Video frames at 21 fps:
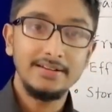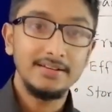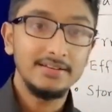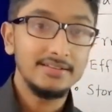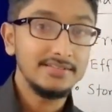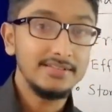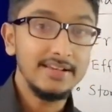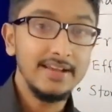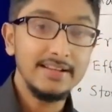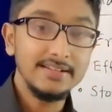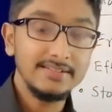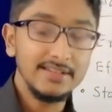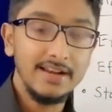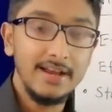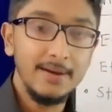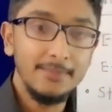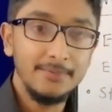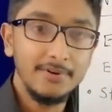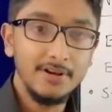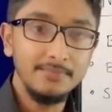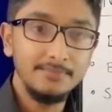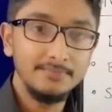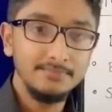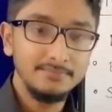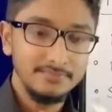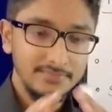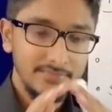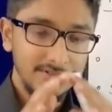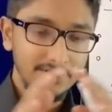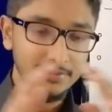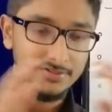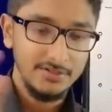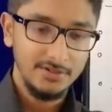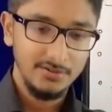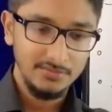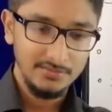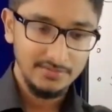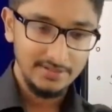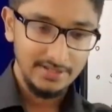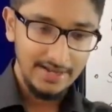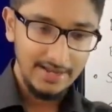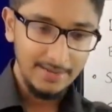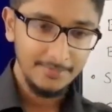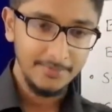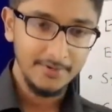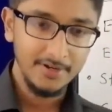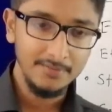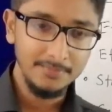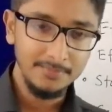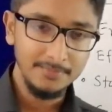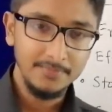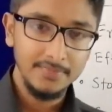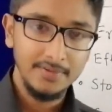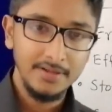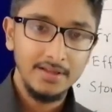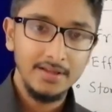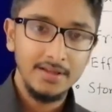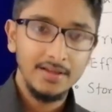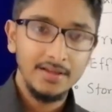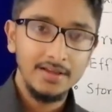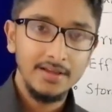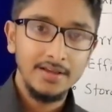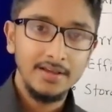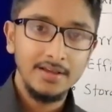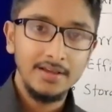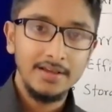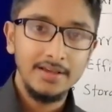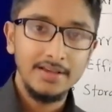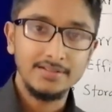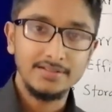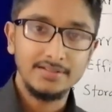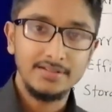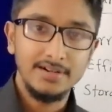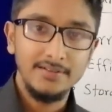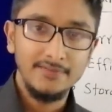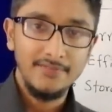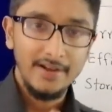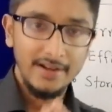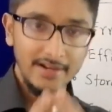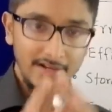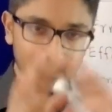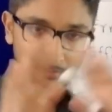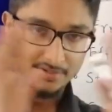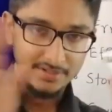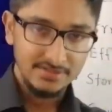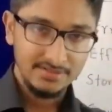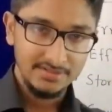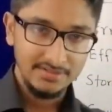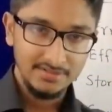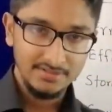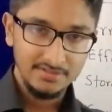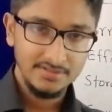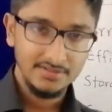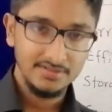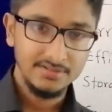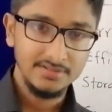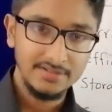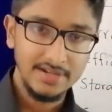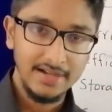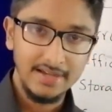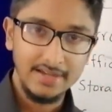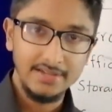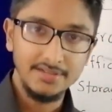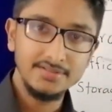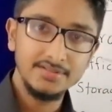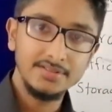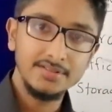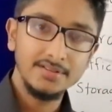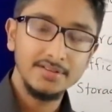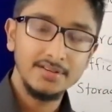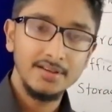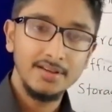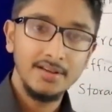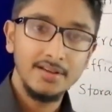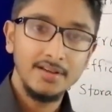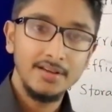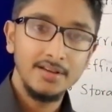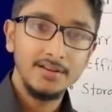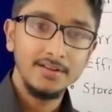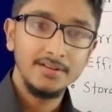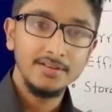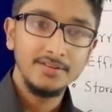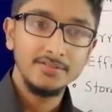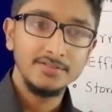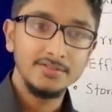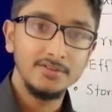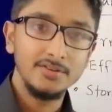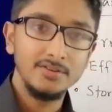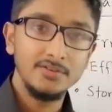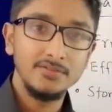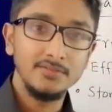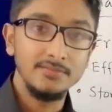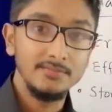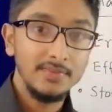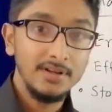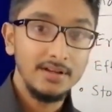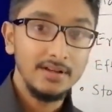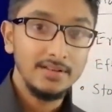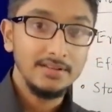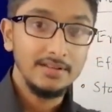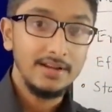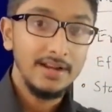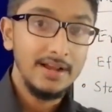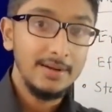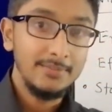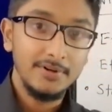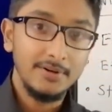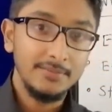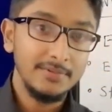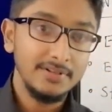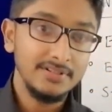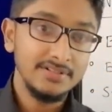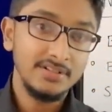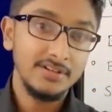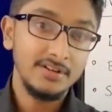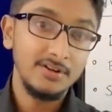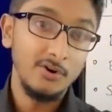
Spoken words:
Say it's a laptop. So the laptop is confined to its size. So the laptop doesn't